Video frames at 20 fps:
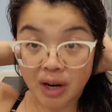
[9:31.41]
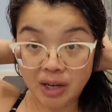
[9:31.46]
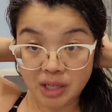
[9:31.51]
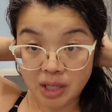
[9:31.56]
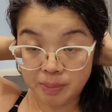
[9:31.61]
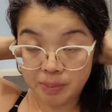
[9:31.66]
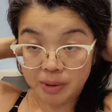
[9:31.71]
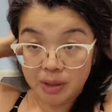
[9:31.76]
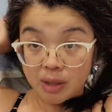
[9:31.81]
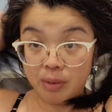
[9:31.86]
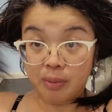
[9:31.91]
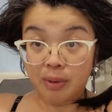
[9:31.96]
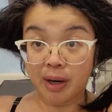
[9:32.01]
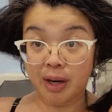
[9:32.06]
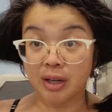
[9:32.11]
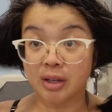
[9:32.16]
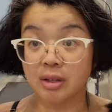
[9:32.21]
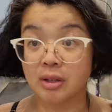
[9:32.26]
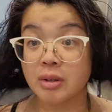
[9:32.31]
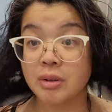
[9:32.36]
Typically what I
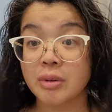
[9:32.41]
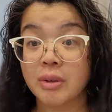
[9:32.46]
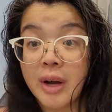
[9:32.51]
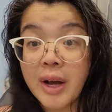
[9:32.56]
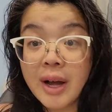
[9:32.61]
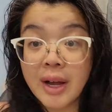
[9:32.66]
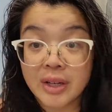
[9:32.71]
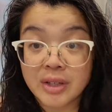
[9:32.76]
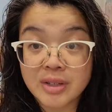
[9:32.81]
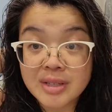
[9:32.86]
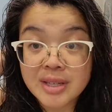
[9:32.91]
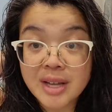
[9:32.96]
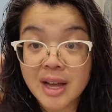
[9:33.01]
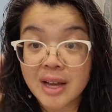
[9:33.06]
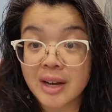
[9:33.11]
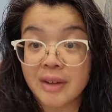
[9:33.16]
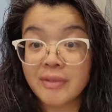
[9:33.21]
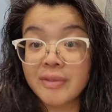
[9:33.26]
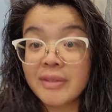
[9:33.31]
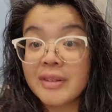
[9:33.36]
do, I just
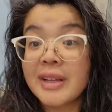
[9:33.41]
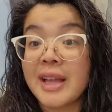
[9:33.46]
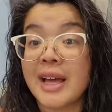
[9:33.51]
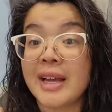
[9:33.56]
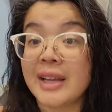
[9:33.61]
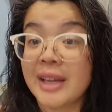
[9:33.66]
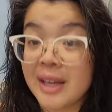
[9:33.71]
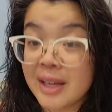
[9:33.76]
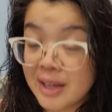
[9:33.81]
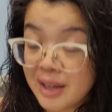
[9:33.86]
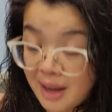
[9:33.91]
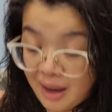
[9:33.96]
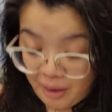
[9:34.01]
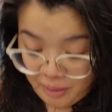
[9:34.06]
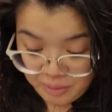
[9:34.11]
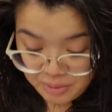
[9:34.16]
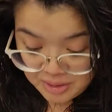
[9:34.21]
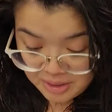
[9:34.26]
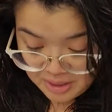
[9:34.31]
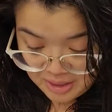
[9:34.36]
kind of let it
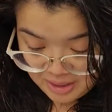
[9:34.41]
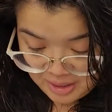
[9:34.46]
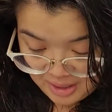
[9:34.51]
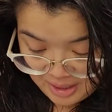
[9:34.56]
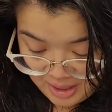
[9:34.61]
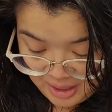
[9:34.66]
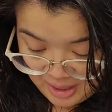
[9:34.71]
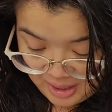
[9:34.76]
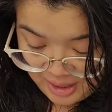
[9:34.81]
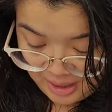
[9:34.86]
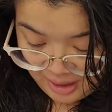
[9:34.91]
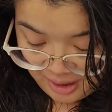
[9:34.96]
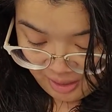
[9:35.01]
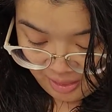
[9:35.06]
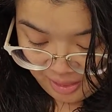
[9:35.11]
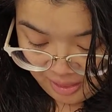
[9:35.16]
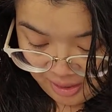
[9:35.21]
out and